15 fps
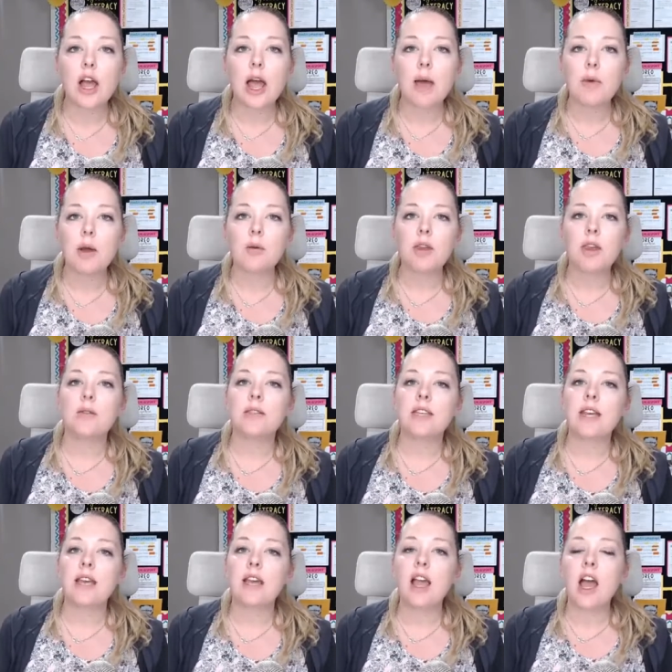about
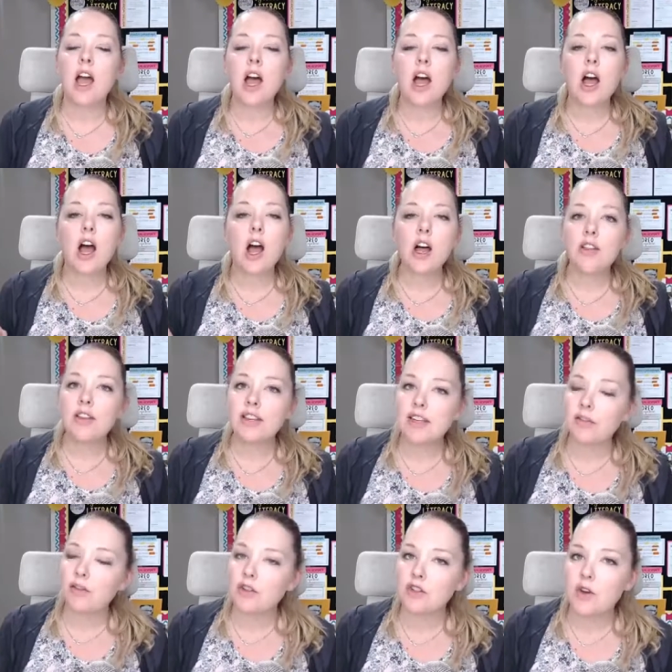using all the
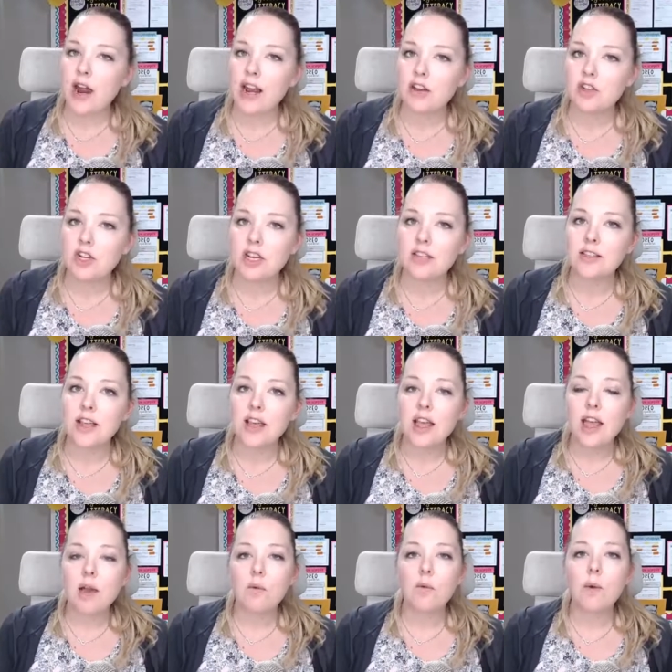different strategies
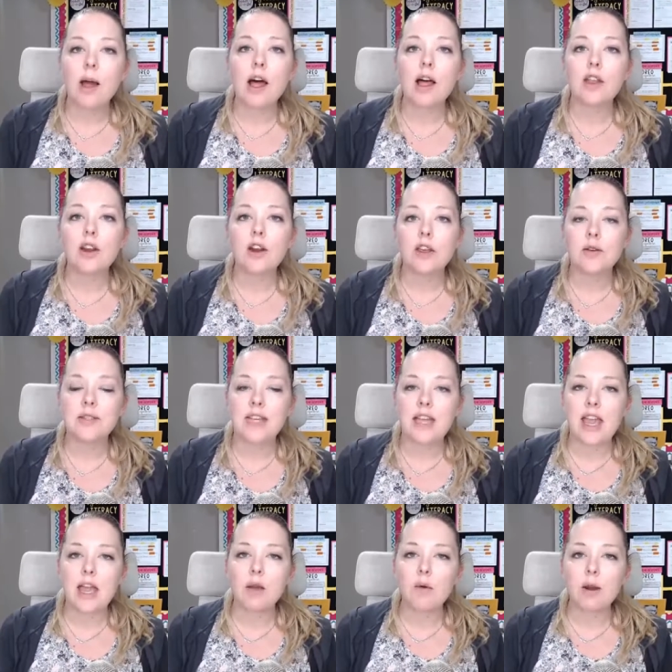while you're
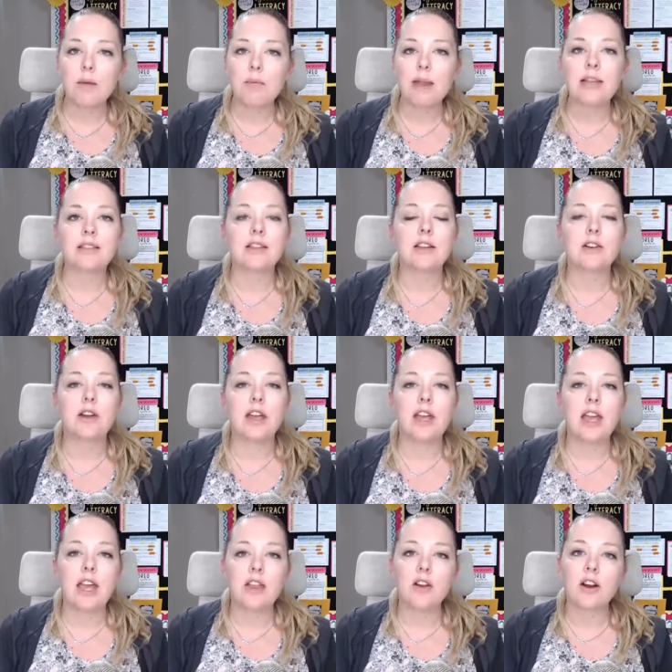using inquiry based learning
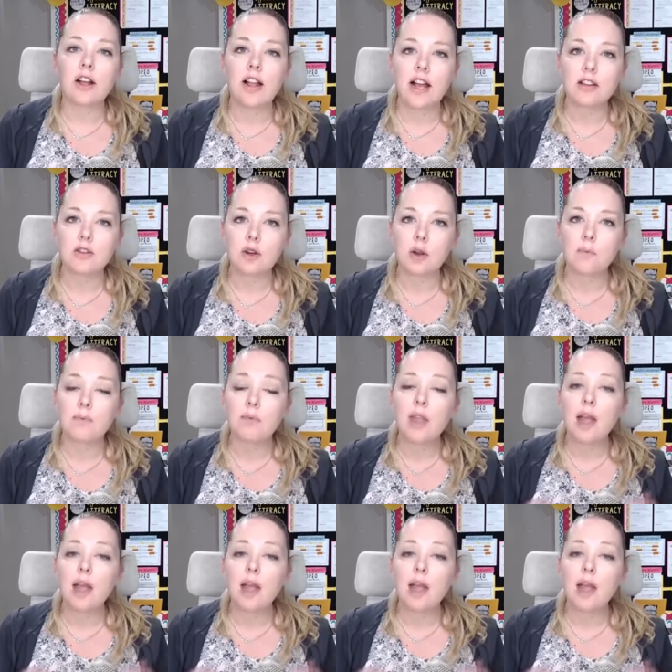in your classroom.